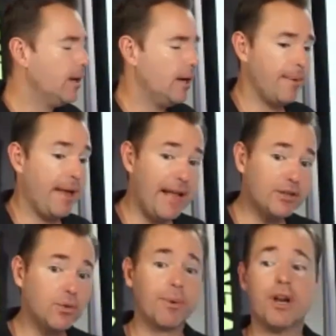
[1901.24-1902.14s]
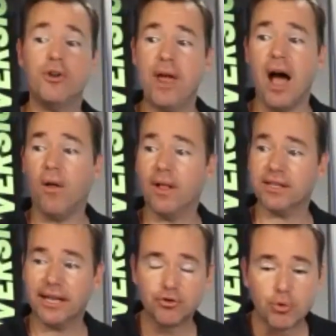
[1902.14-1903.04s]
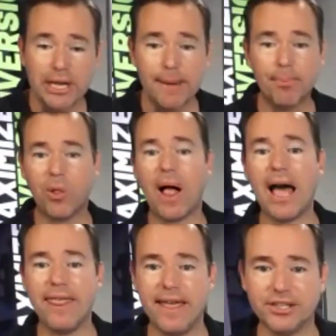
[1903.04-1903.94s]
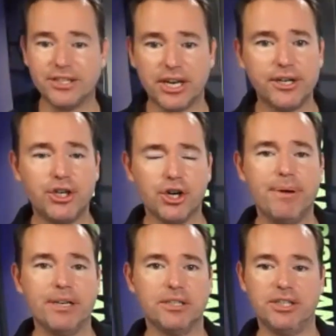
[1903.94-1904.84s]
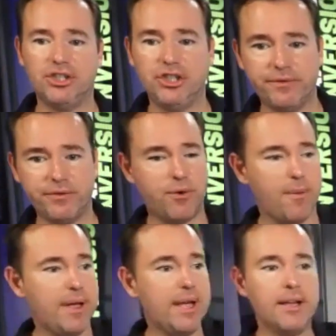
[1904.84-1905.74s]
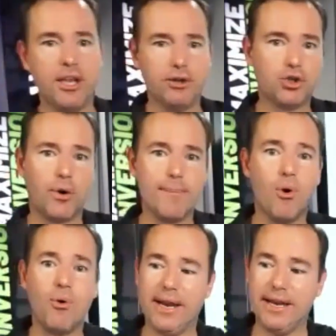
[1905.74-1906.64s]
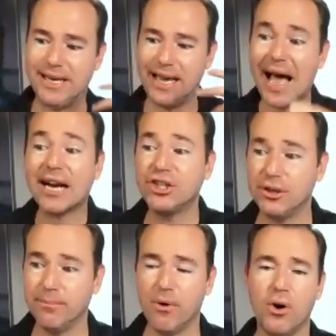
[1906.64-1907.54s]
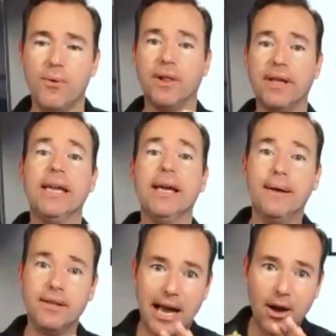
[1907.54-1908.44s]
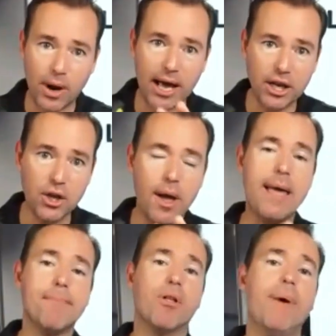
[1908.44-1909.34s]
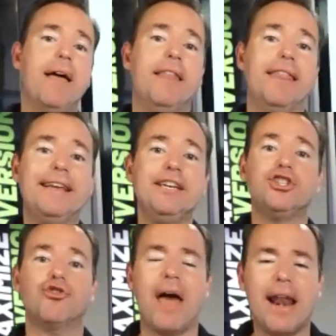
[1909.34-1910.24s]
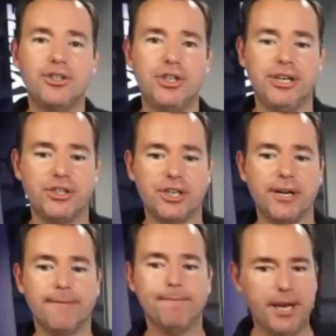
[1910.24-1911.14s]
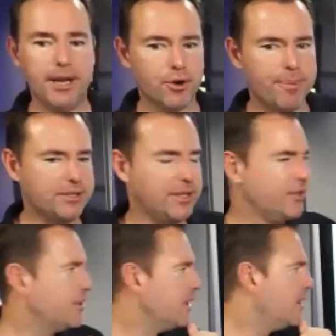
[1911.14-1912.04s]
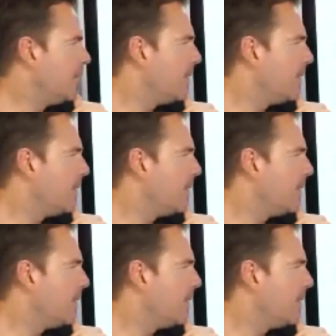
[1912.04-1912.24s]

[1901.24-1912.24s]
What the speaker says: And that's what we're going to do now. Let's really apply this to your business and shift from story mode into action mode. And really, how do you implement these strategies in your business?